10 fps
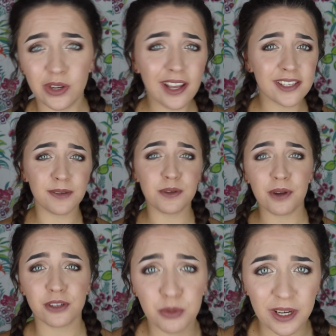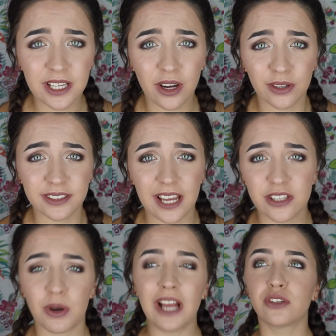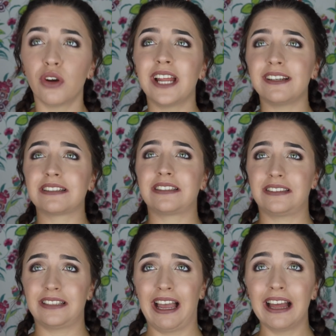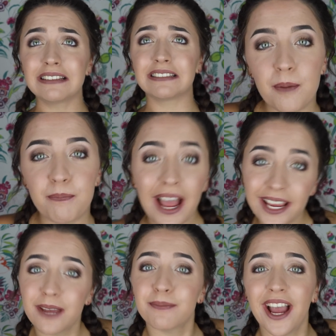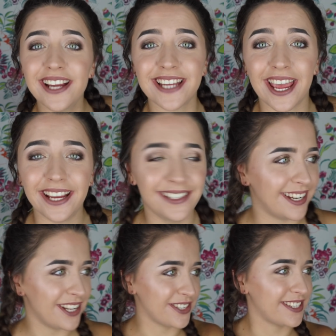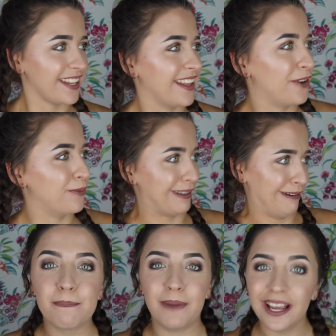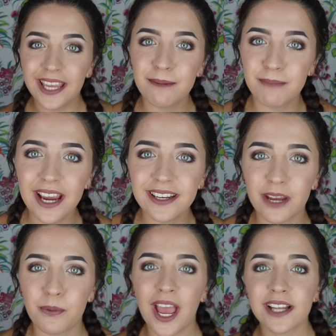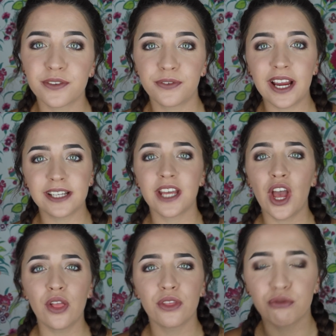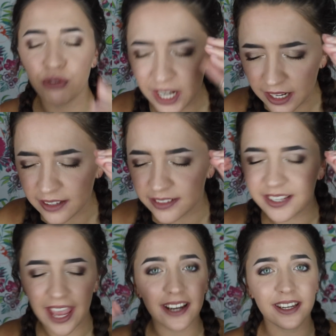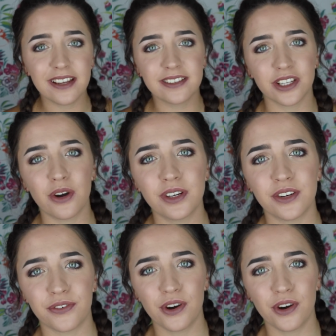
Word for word: you guys seem to be on Twitter all day, so I don't understand. Back in my day, did I just say that? Oh my god. Back in my day, we had to find the realest techniques to go on your